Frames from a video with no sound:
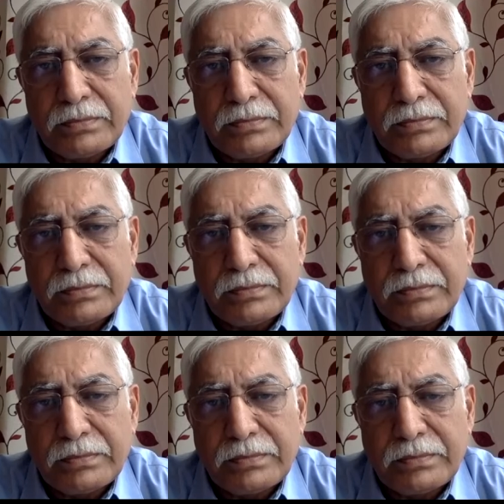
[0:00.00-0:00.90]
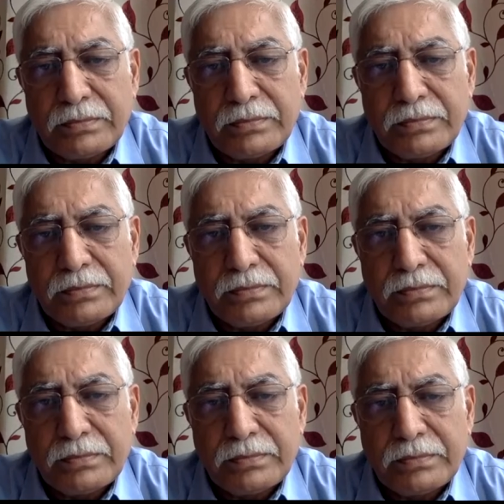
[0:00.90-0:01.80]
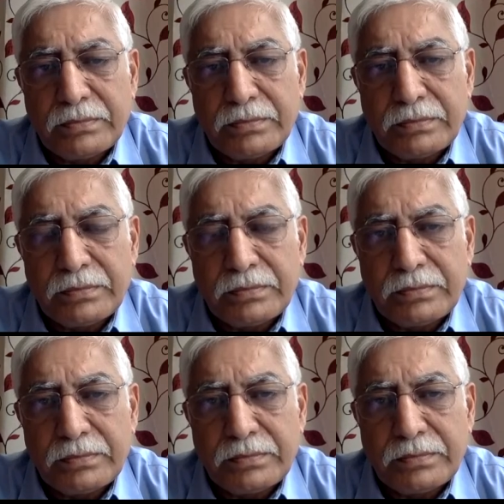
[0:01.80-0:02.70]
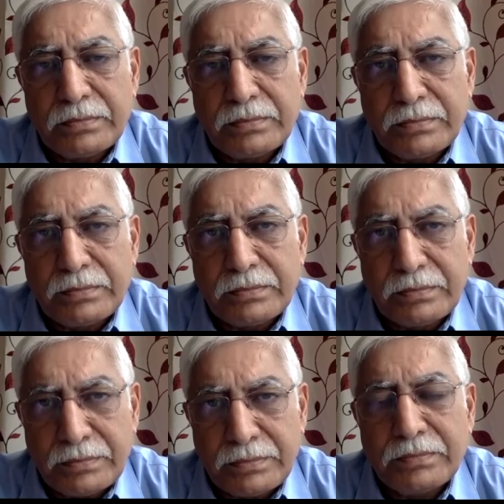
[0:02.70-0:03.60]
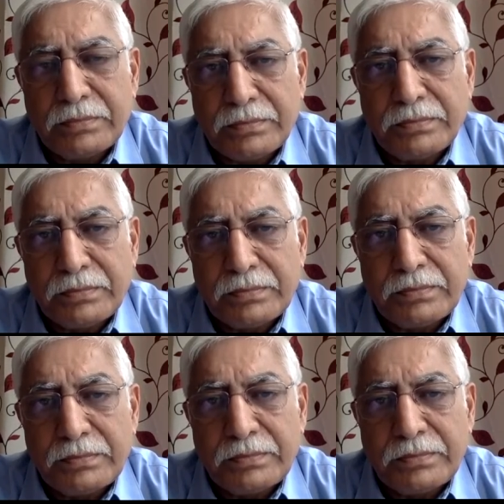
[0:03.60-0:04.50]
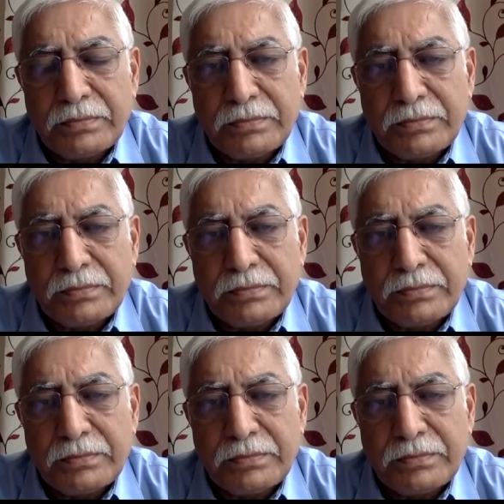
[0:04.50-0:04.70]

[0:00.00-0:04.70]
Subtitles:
No words are spoken by the person on screen.